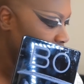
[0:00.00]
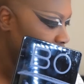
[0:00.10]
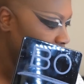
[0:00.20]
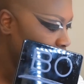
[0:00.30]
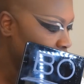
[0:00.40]

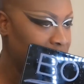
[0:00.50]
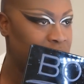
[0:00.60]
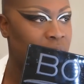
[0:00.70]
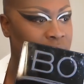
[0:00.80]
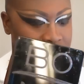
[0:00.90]
but in
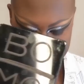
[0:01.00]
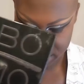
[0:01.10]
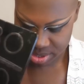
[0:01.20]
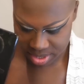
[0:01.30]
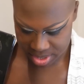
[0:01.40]
tartan.
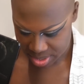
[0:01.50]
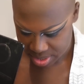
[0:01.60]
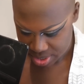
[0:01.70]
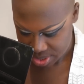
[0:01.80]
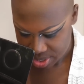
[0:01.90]

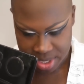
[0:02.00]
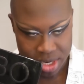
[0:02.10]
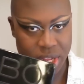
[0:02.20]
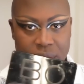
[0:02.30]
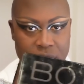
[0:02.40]

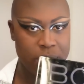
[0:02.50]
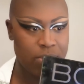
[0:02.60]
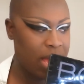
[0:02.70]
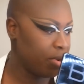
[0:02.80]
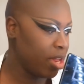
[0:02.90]
Did y'all know about what
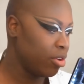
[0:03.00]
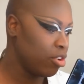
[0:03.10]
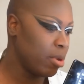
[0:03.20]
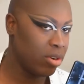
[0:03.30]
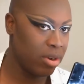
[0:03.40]
happened? Did y'all know
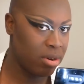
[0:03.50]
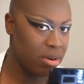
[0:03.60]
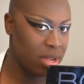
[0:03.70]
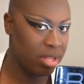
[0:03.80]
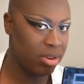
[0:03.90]
about Dorian
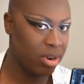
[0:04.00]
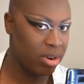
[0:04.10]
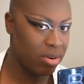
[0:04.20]
Corey, the Dorian Corey